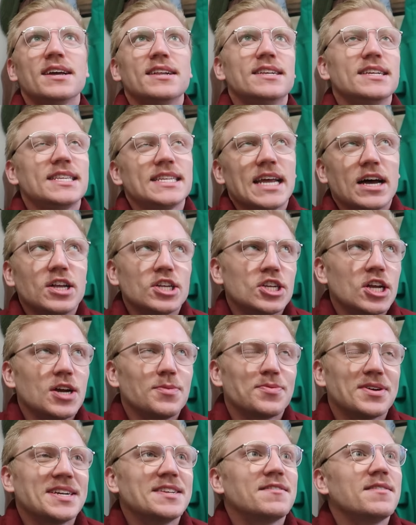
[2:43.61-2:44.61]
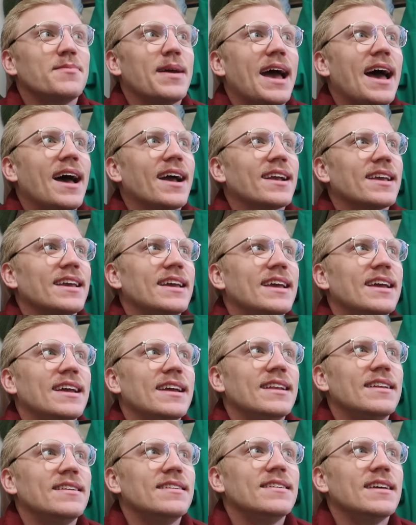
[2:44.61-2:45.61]
nostalgia brings me back
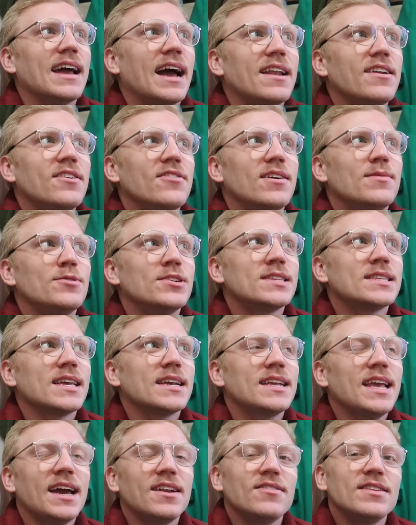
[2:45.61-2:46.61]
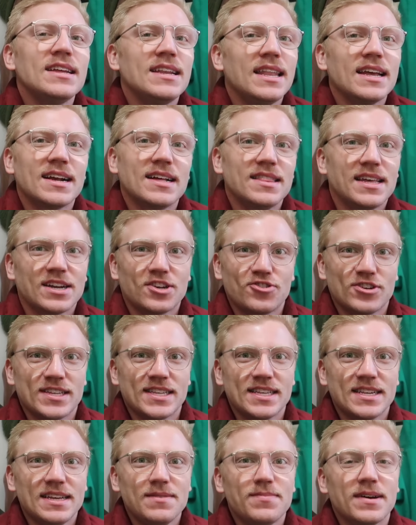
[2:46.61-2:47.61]
and I don't know, I'm just like, yeah, I don't need like
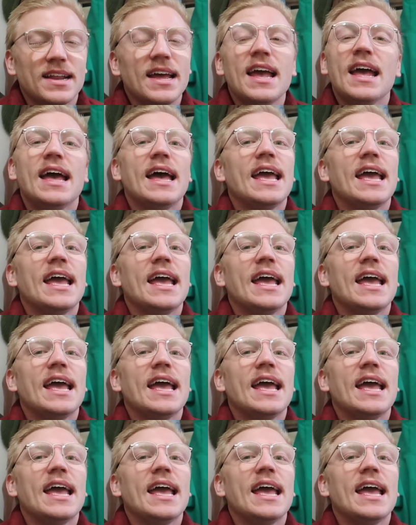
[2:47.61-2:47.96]
electricity, but